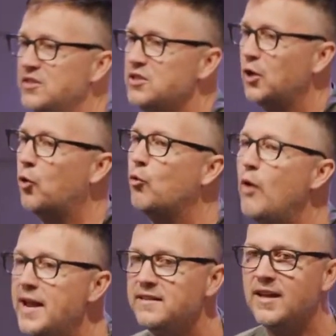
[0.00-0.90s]
is a
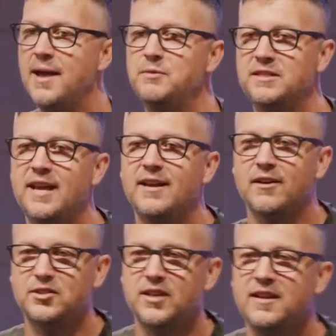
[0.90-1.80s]
great time to take
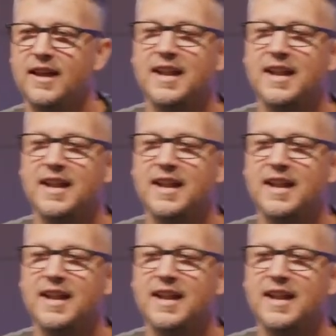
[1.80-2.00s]
our Sunday